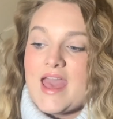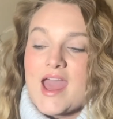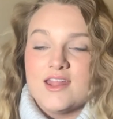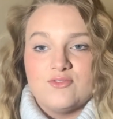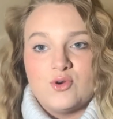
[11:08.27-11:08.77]

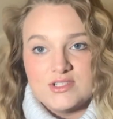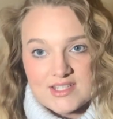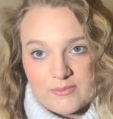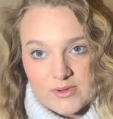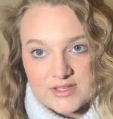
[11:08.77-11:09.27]
And of course I
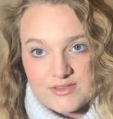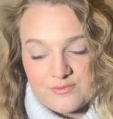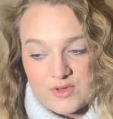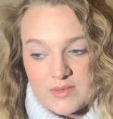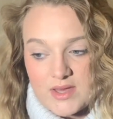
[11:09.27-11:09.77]
wanted the
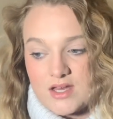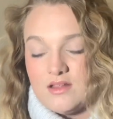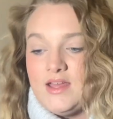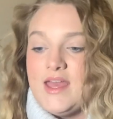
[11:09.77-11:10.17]
female.